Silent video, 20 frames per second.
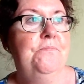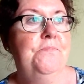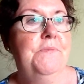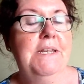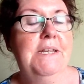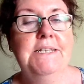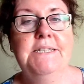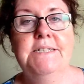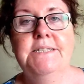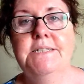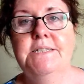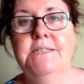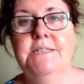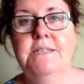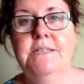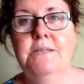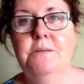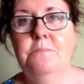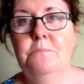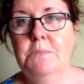It's
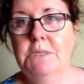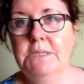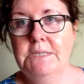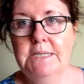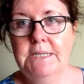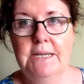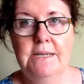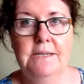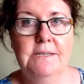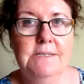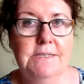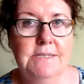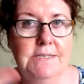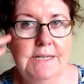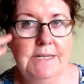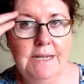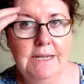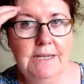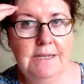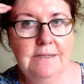Monday
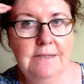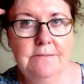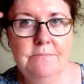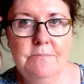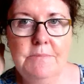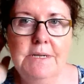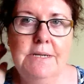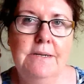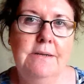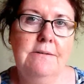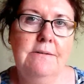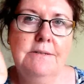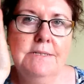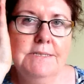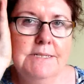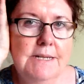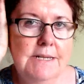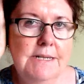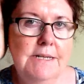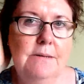today. My hair is
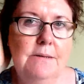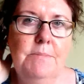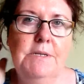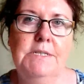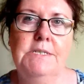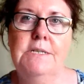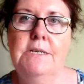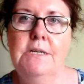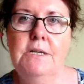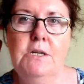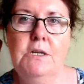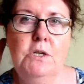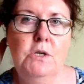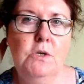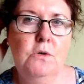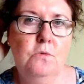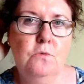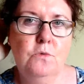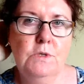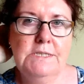a little bit
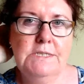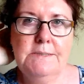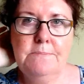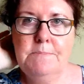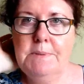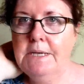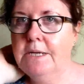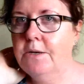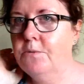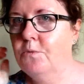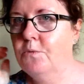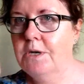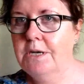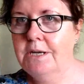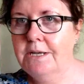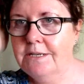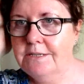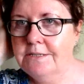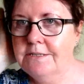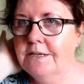wispy and
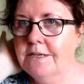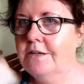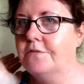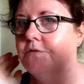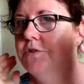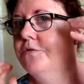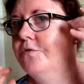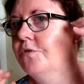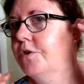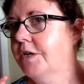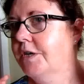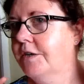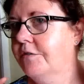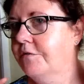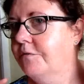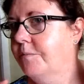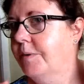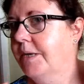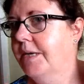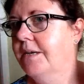wild. You'll have to
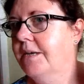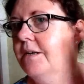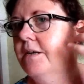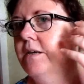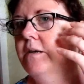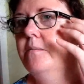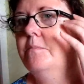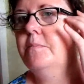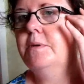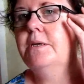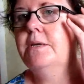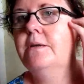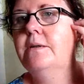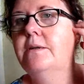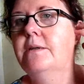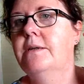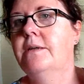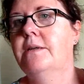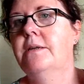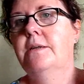forgive me. I'm
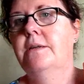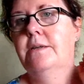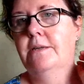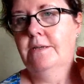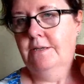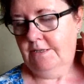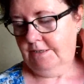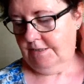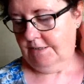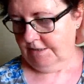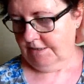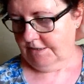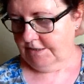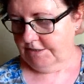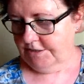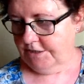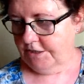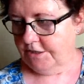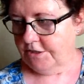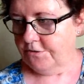
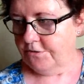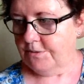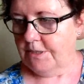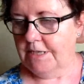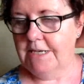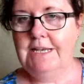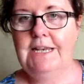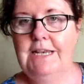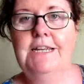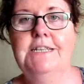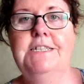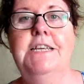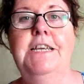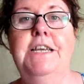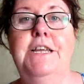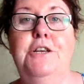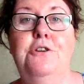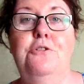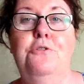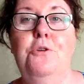continually letting
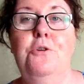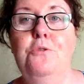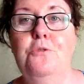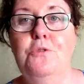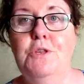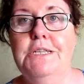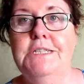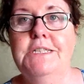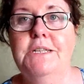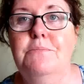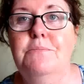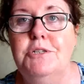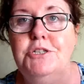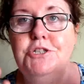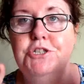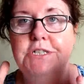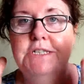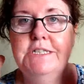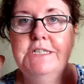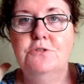it grow this summer
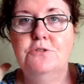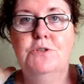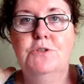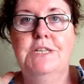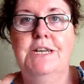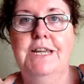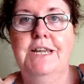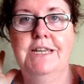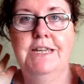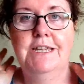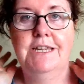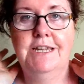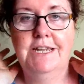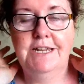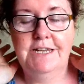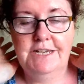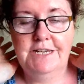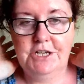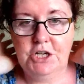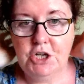just so that I can
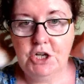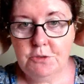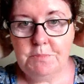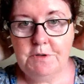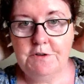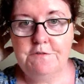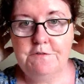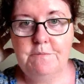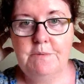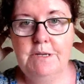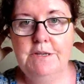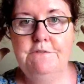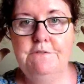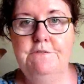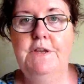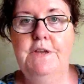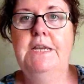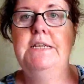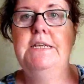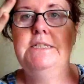get it up off my
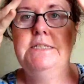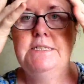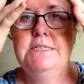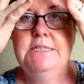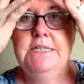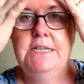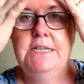face